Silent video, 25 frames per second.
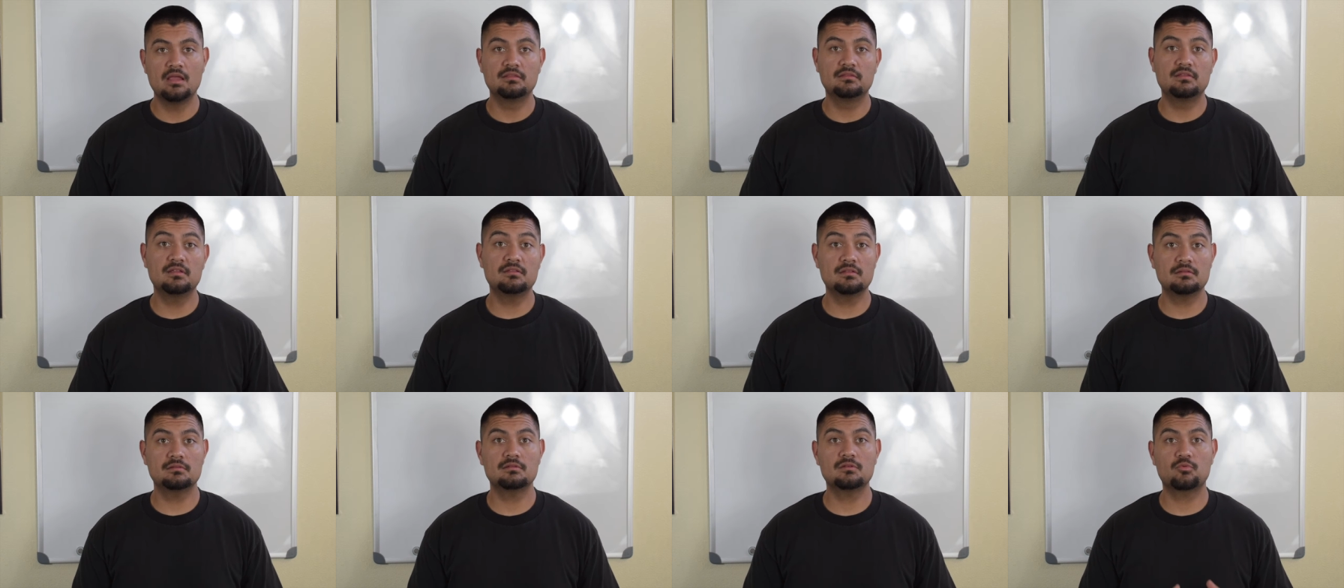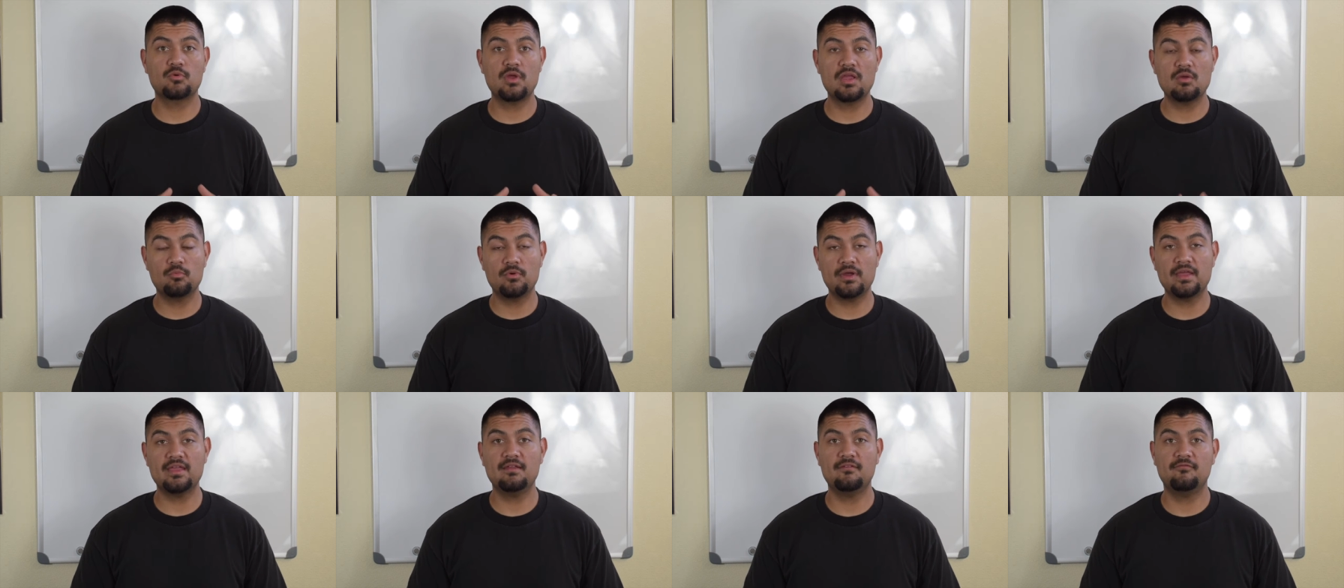This is a
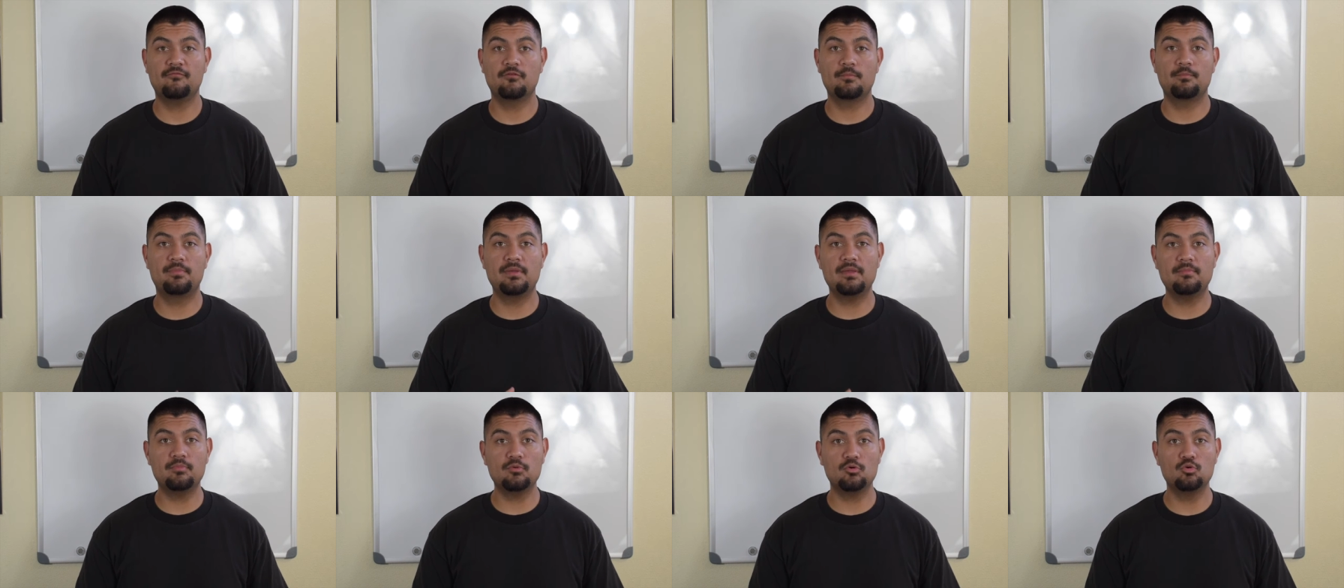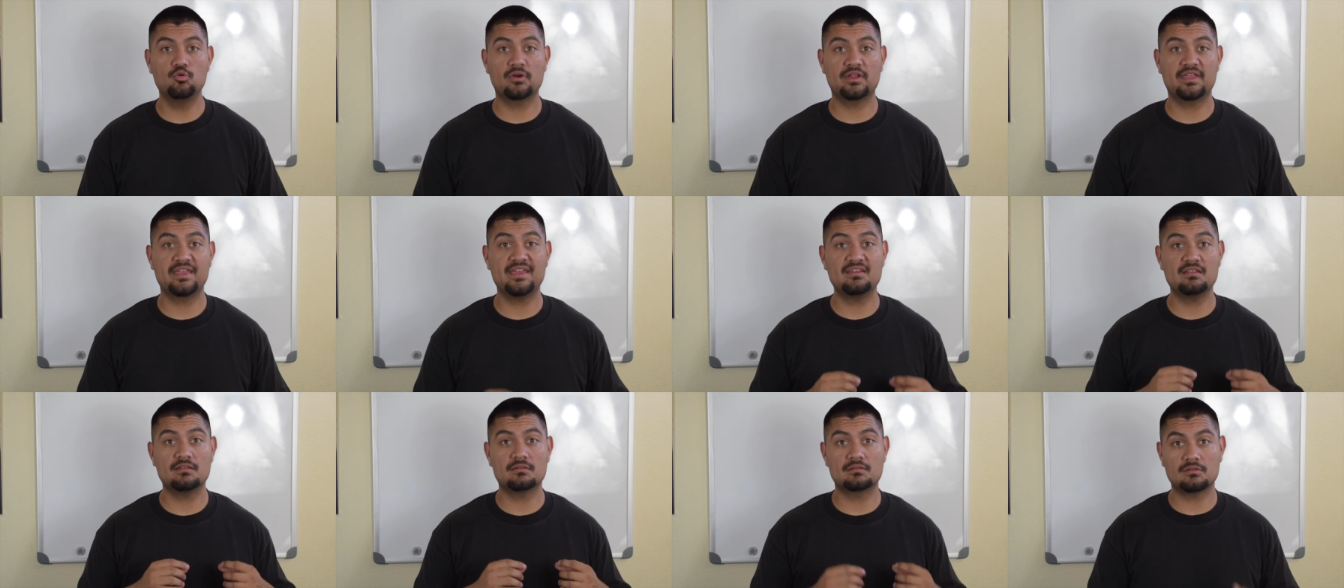great way for people who are
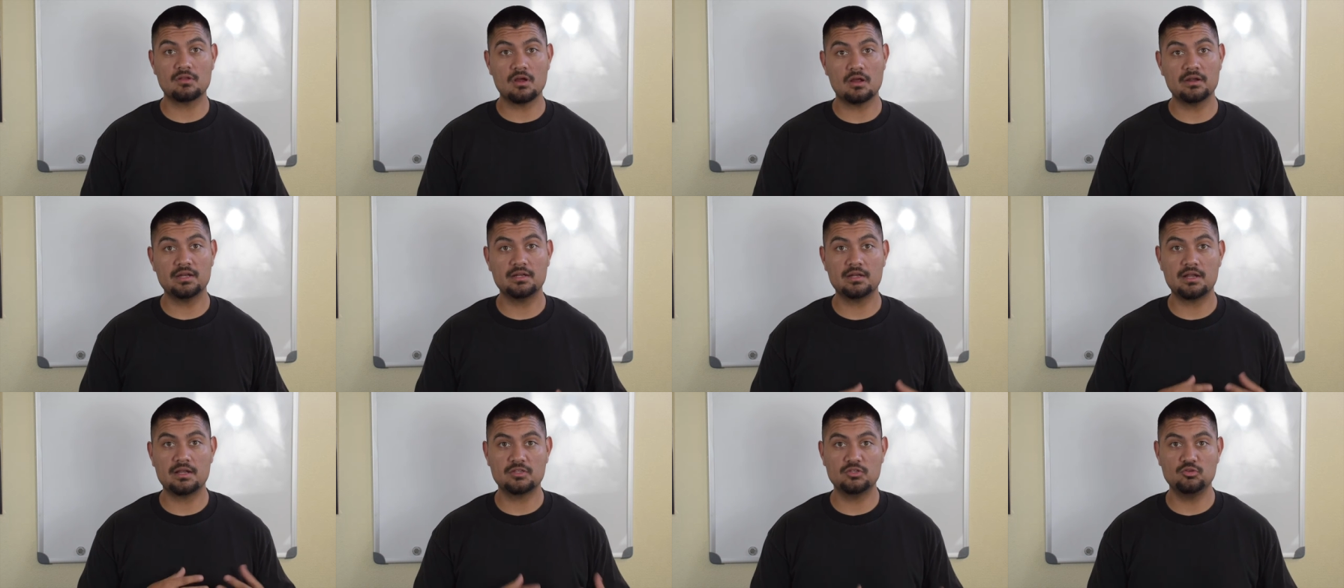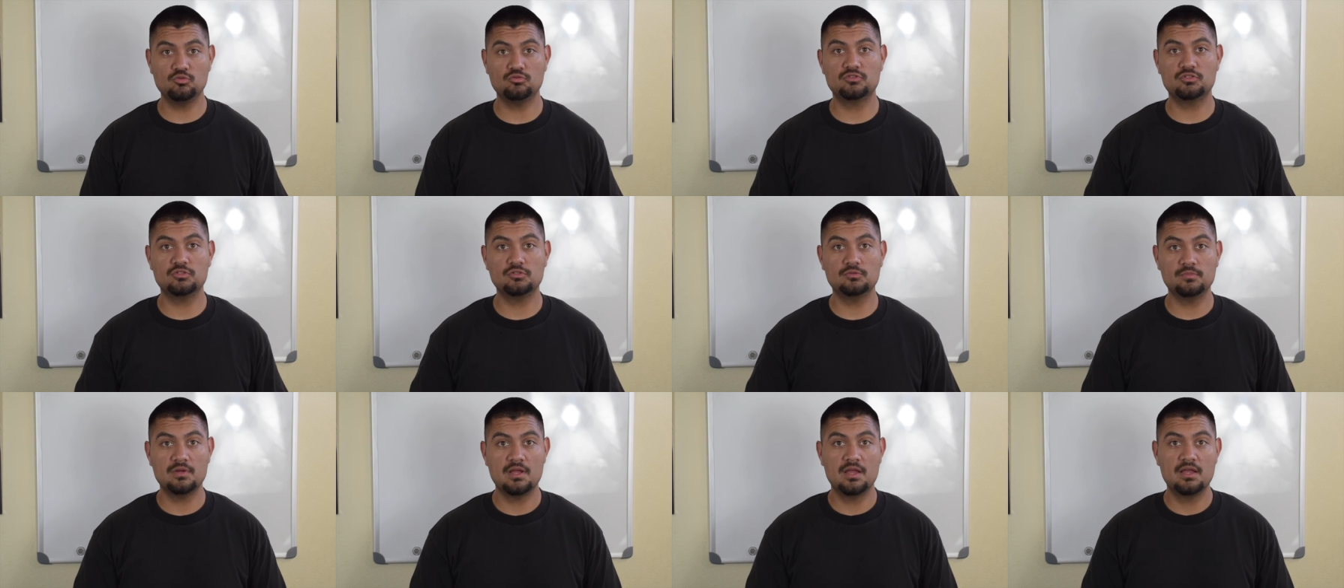getting started on
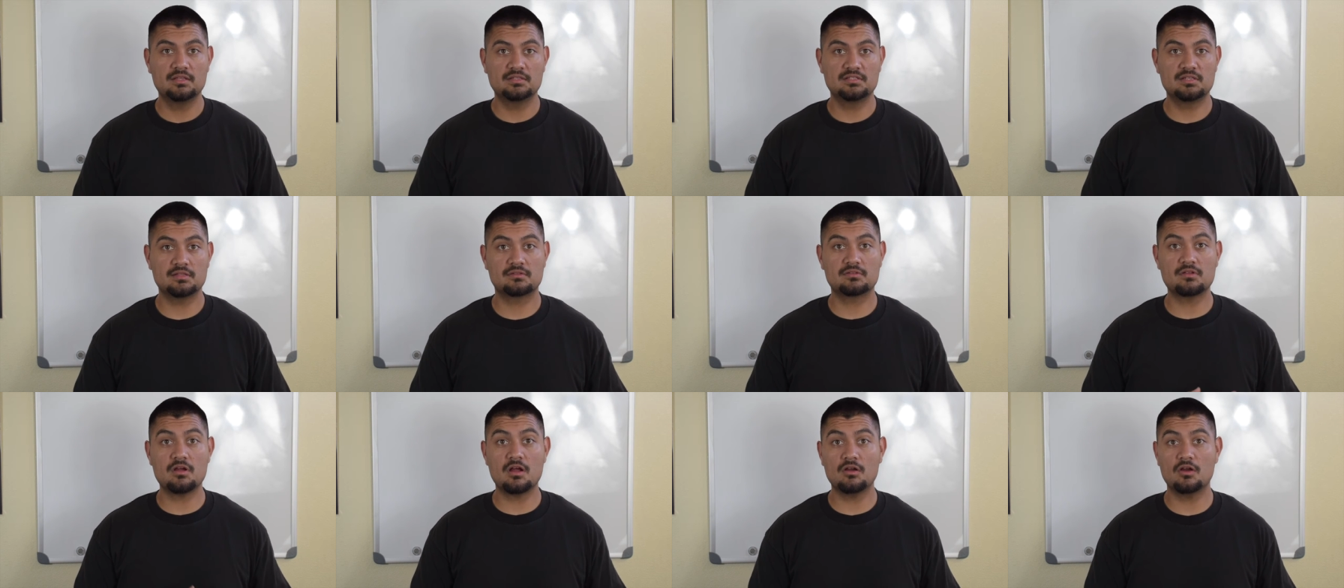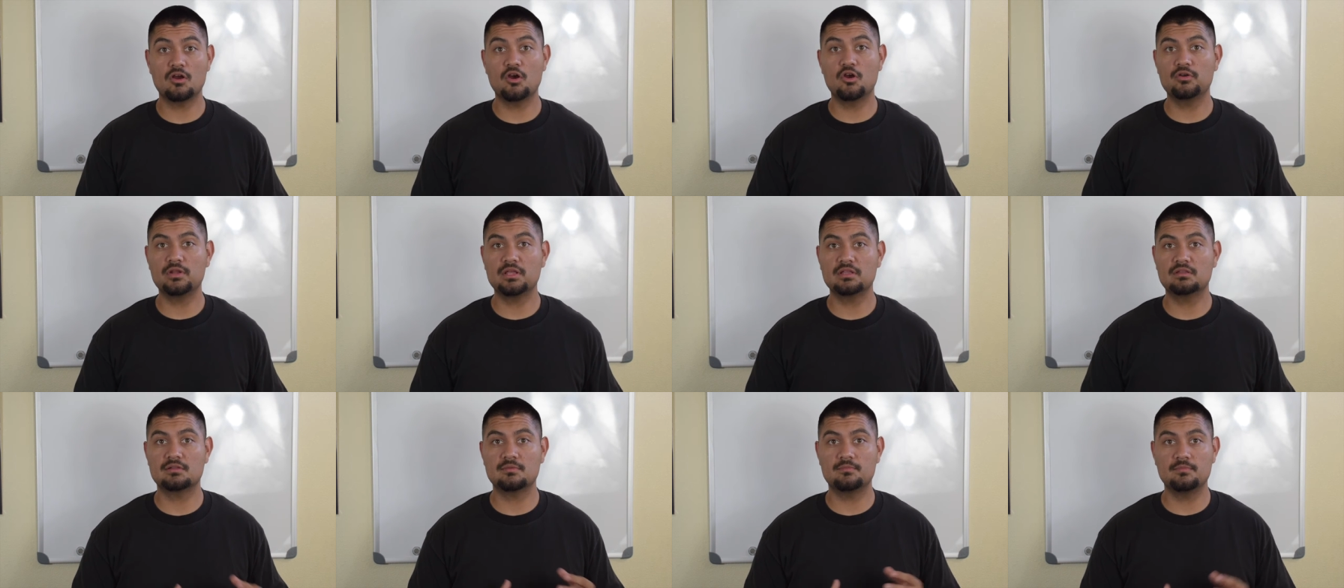YouTube to start
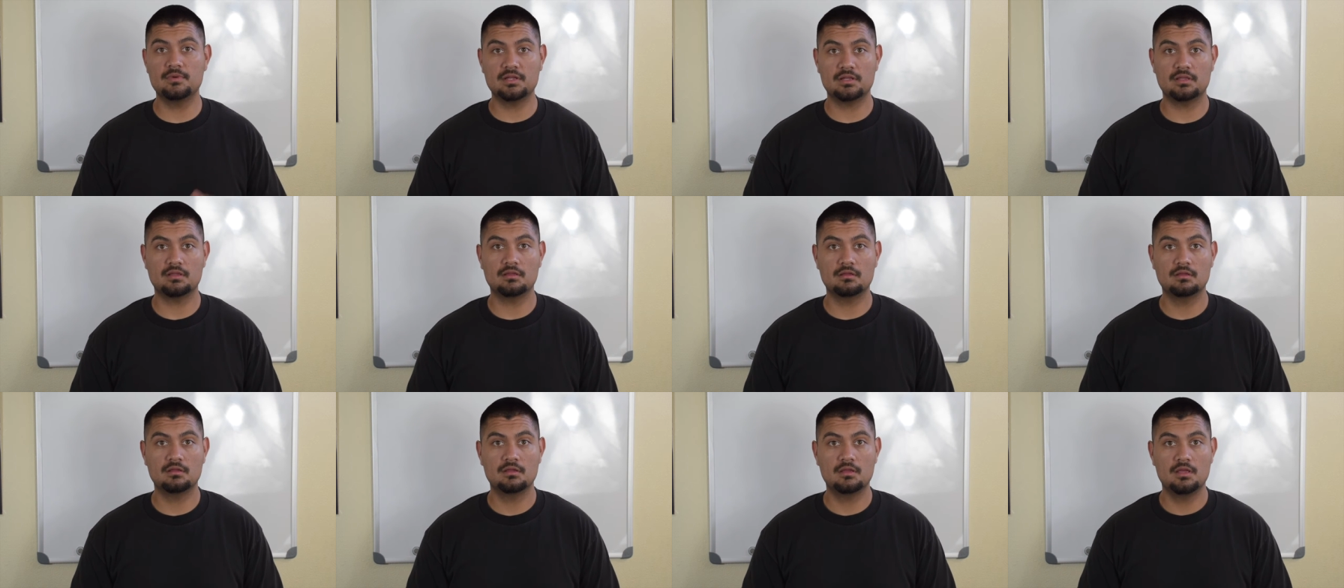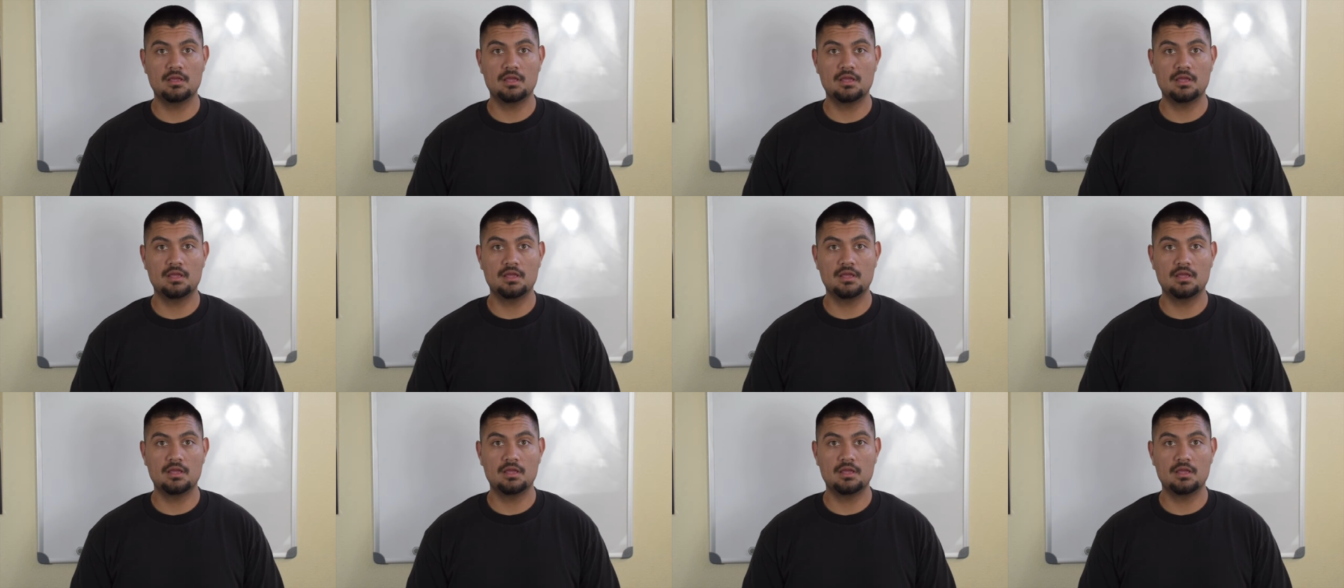earning some money.